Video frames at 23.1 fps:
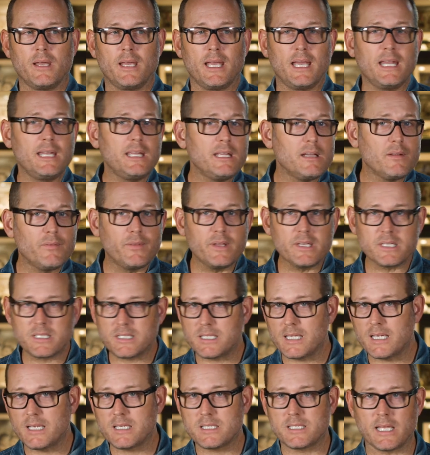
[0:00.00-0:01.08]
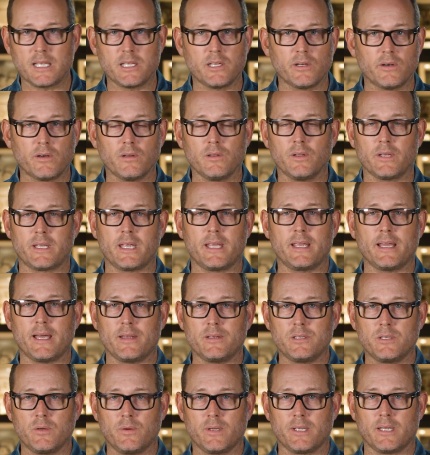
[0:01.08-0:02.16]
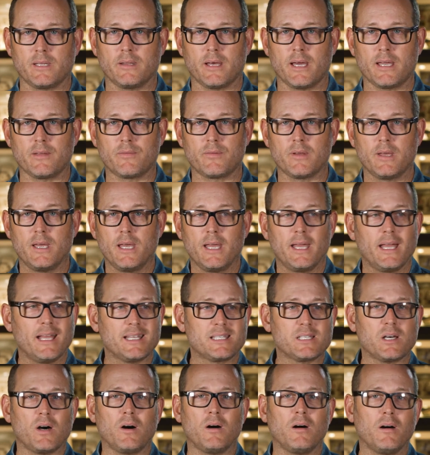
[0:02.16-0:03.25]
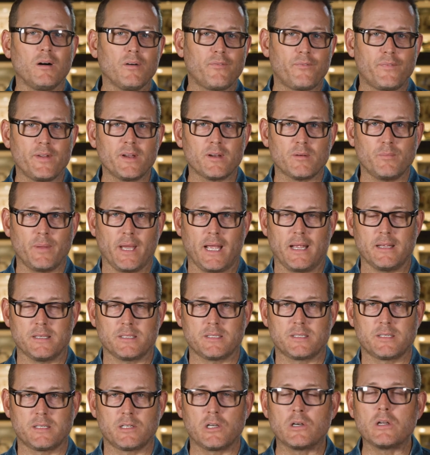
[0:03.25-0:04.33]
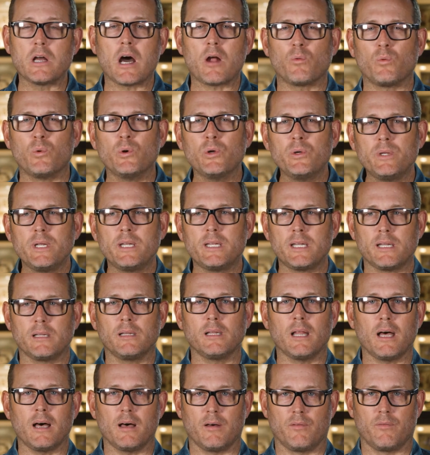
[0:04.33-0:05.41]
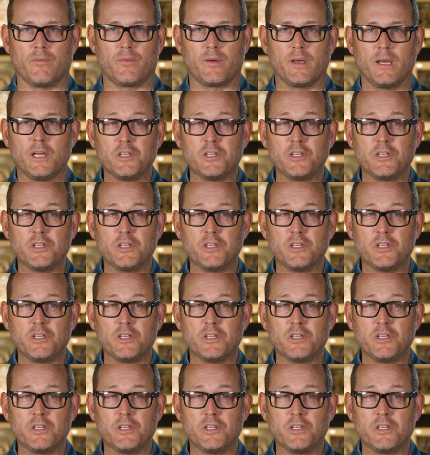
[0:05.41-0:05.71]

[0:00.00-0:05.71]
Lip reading: any of these things that you're looking at doing in life, it's all fear-based. You're not rooted in love.